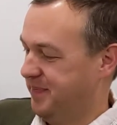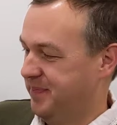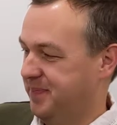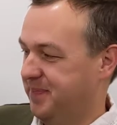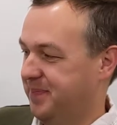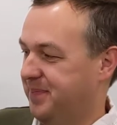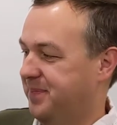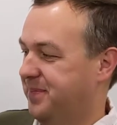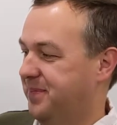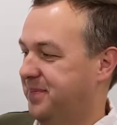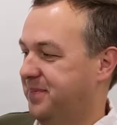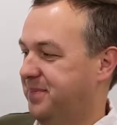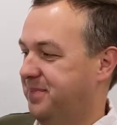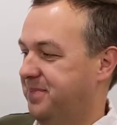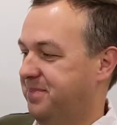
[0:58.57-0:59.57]

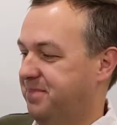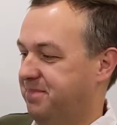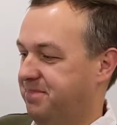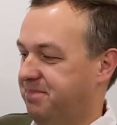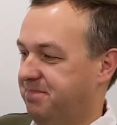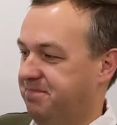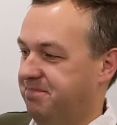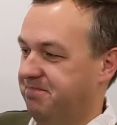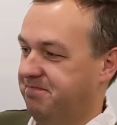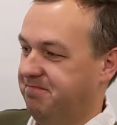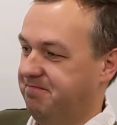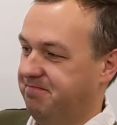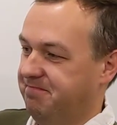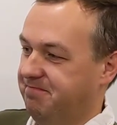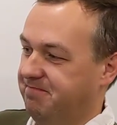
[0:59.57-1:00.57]

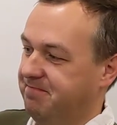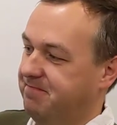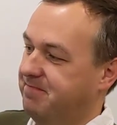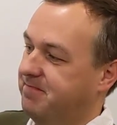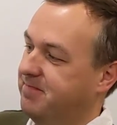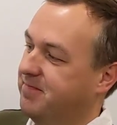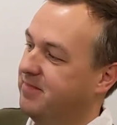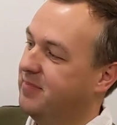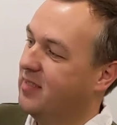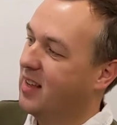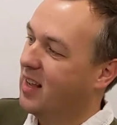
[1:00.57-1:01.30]
(silence)